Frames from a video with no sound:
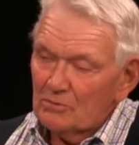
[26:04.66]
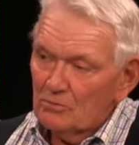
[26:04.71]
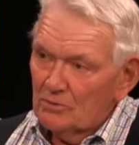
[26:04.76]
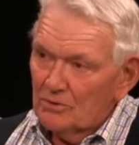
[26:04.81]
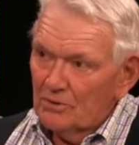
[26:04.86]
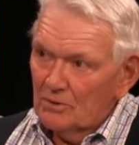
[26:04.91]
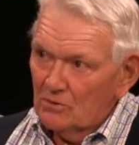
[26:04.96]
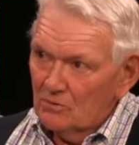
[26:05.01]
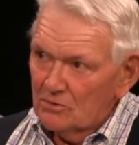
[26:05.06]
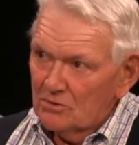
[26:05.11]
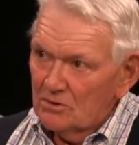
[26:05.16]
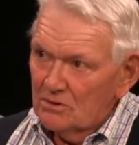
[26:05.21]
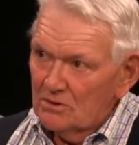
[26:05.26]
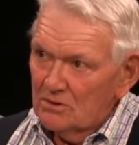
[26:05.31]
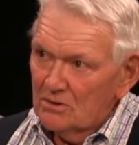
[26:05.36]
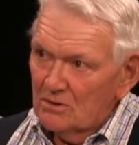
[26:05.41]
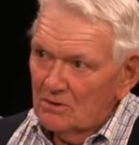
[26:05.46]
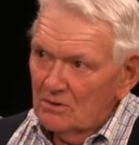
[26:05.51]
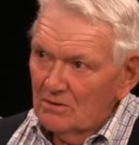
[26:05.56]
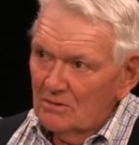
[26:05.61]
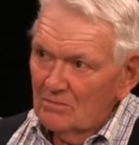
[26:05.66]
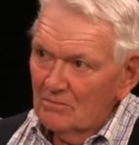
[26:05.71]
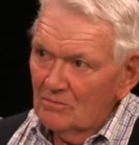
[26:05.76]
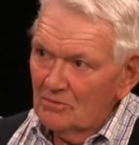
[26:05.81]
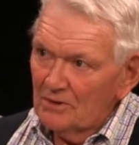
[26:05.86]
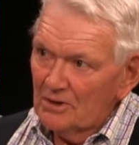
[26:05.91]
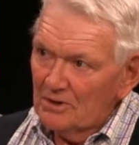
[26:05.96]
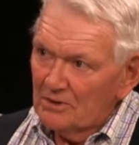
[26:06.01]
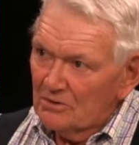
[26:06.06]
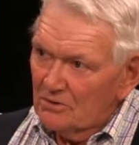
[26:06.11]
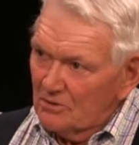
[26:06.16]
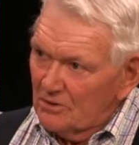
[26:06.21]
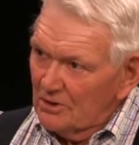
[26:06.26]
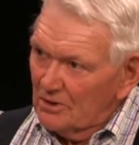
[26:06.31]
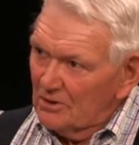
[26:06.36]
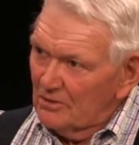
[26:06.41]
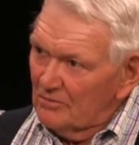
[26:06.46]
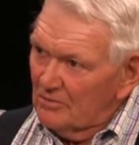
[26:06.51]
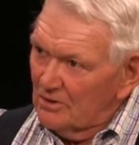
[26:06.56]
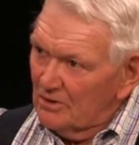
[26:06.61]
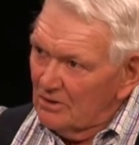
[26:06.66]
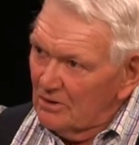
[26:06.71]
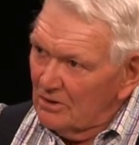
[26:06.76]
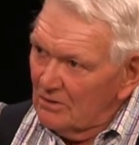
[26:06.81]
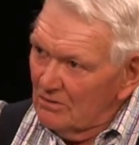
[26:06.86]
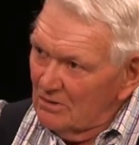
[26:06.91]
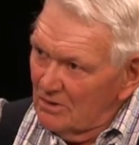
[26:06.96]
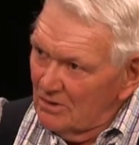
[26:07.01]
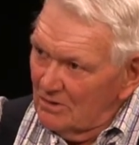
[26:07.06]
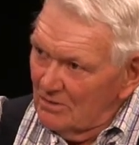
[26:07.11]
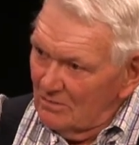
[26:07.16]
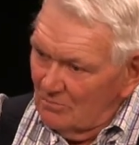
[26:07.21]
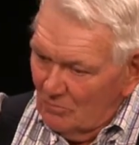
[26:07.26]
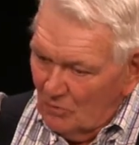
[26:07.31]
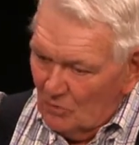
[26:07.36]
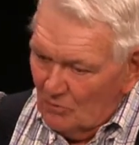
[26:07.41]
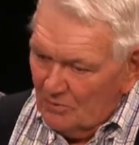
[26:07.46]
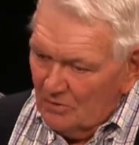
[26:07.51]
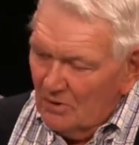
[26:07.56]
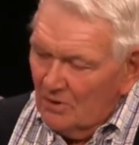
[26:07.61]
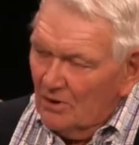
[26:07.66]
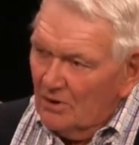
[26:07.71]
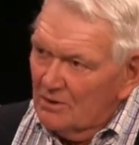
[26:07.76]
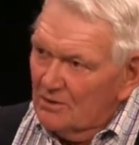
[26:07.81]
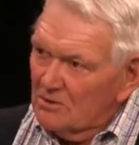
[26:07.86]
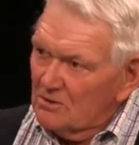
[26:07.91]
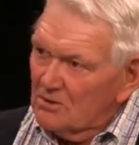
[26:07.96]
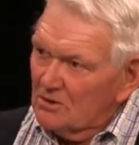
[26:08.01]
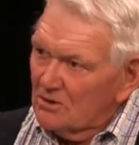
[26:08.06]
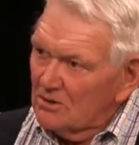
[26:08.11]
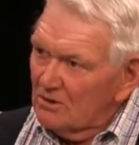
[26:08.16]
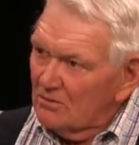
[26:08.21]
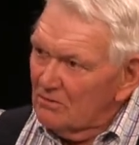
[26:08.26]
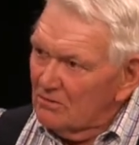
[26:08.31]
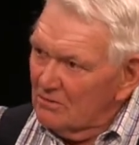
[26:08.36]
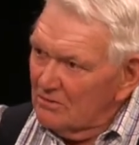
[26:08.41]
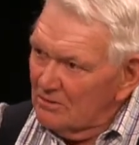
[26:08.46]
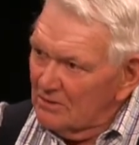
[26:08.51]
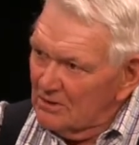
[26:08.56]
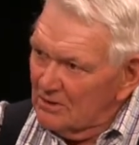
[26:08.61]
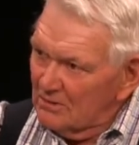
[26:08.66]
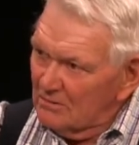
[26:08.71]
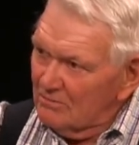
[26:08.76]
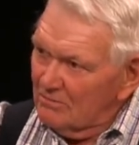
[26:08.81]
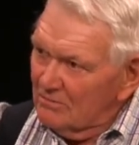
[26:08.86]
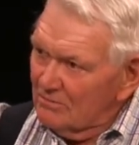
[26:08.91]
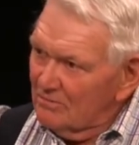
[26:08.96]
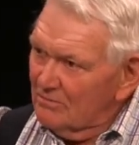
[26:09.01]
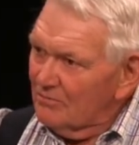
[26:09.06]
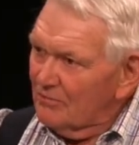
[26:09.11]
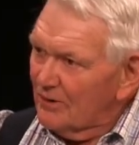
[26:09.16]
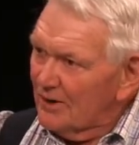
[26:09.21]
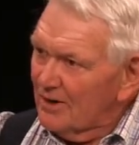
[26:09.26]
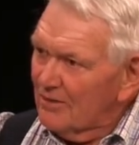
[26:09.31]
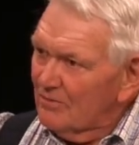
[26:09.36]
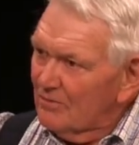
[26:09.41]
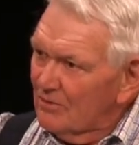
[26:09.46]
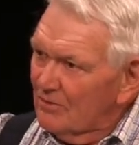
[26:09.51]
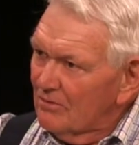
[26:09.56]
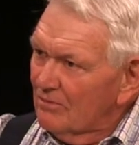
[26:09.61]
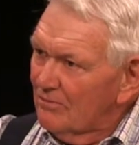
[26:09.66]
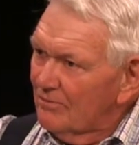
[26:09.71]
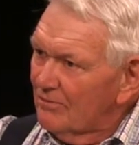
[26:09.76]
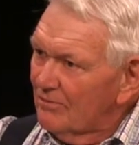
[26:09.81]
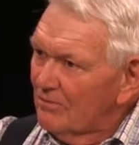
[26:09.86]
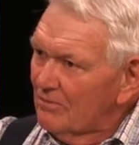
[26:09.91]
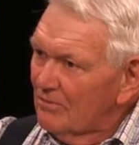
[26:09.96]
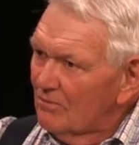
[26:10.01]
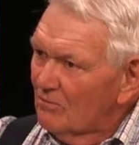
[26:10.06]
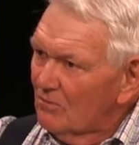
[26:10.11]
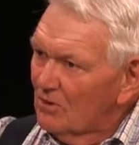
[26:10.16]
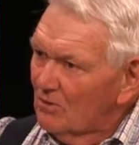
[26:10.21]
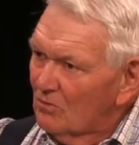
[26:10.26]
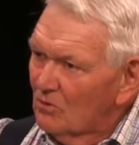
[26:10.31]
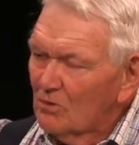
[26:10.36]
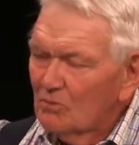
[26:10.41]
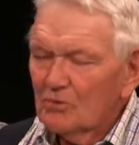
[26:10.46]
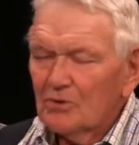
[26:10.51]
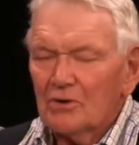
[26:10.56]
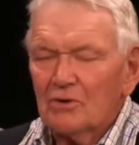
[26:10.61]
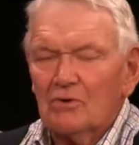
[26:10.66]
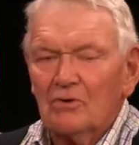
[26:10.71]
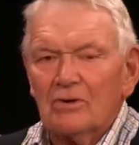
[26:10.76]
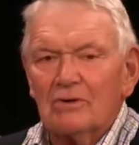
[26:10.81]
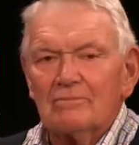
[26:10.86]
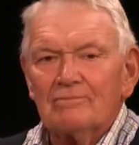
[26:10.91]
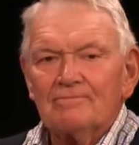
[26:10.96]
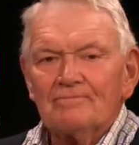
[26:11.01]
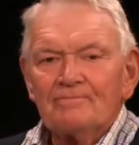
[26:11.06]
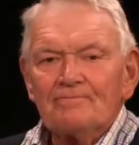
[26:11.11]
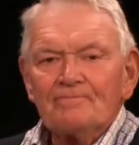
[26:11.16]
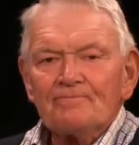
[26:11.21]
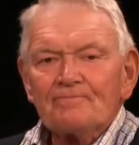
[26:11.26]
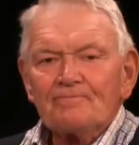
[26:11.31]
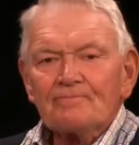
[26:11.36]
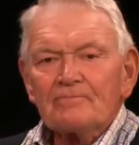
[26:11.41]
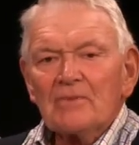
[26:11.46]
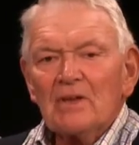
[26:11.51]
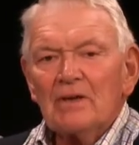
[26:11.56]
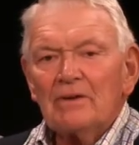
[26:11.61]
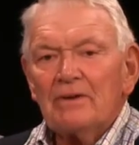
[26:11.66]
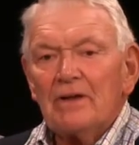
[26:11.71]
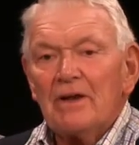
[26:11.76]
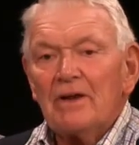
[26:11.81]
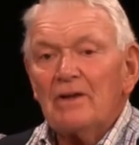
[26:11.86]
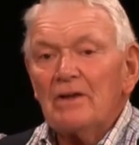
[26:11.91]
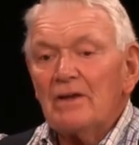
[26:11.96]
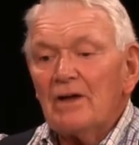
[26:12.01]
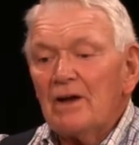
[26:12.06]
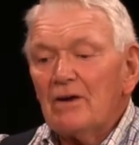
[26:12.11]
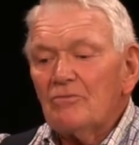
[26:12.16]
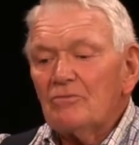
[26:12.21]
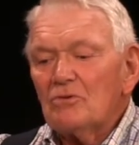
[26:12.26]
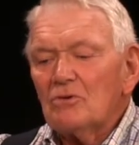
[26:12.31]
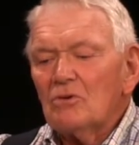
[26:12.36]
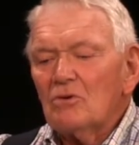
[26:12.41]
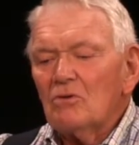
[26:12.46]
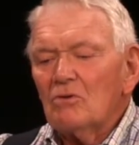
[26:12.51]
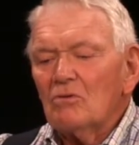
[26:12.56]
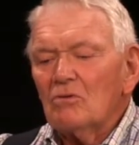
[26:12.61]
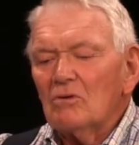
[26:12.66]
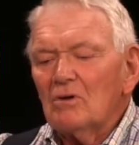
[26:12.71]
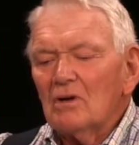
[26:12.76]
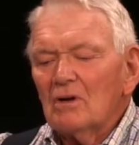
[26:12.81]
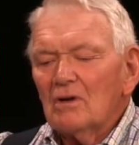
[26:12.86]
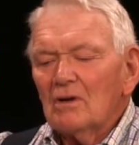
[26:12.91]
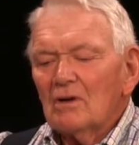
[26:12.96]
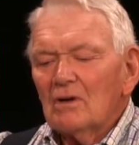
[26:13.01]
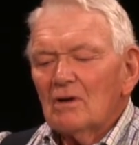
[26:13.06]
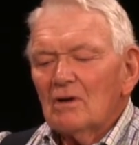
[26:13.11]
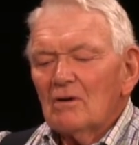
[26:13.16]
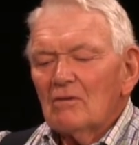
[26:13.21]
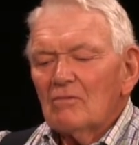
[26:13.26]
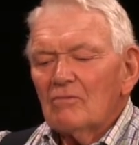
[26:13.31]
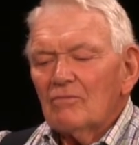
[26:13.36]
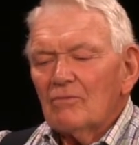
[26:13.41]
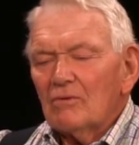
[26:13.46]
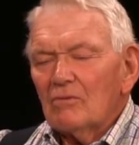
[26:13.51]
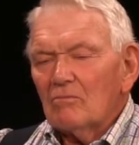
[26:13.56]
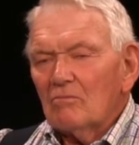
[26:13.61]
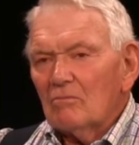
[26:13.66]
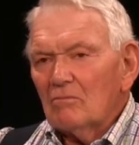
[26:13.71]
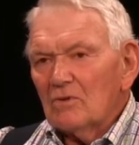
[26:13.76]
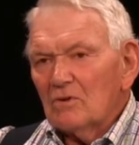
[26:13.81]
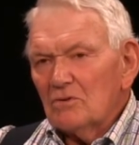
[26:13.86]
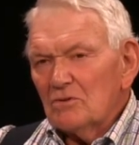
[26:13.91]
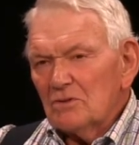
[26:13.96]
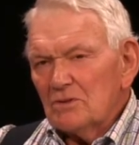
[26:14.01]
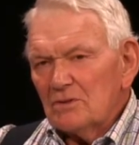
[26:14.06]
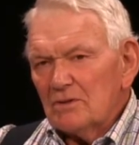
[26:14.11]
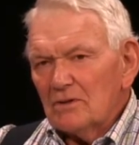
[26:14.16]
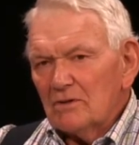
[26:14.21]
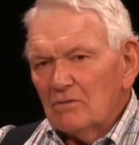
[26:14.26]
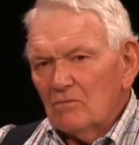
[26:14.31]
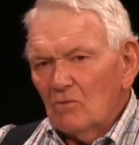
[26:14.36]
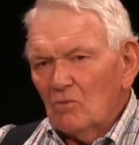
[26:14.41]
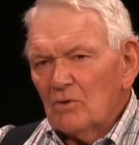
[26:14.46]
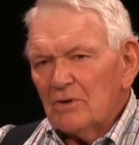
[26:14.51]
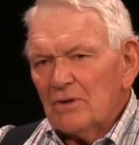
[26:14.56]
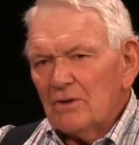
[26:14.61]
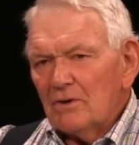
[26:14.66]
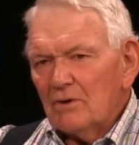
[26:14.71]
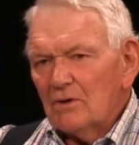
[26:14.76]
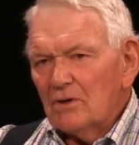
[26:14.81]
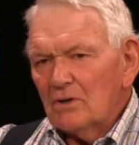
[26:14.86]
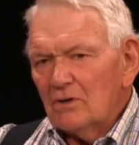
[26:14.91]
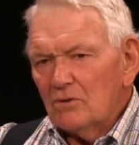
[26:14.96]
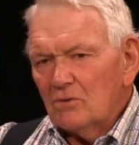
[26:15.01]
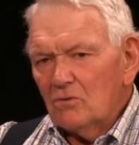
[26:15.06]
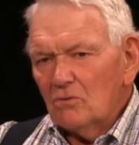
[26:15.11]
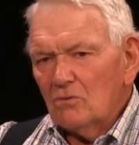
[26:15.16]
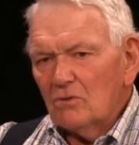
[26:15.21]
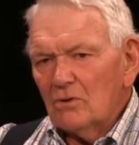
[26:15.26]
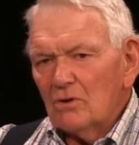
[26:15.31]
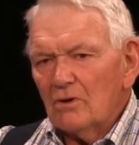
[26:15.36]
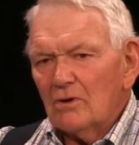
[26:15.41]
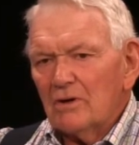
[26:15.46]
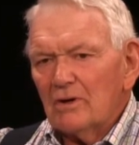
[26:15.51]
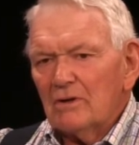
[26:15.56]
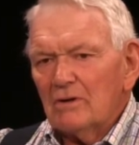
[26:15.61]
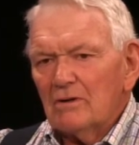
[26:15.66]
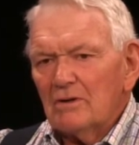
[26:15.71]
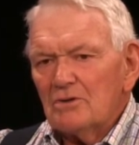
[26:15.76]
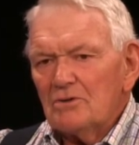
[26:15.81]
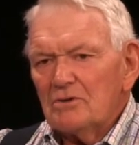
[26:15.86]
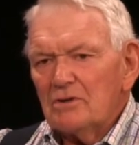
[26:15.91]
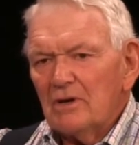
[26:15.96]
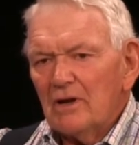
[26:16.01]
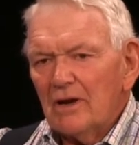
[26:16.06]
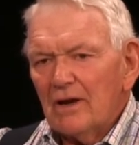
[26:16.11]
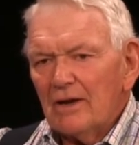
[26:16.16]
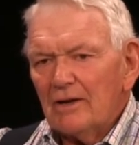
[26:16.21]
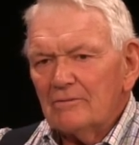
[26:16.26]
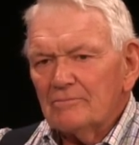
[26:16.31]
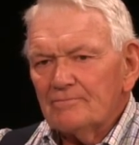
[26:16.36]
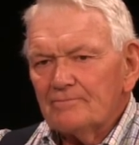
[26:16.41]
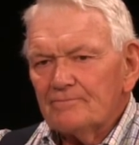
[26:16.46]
with docents where they sort of give you both gardens a little flavor of what we're doing. And then in the afternoon, from usually 1:30 to 2:30 each day,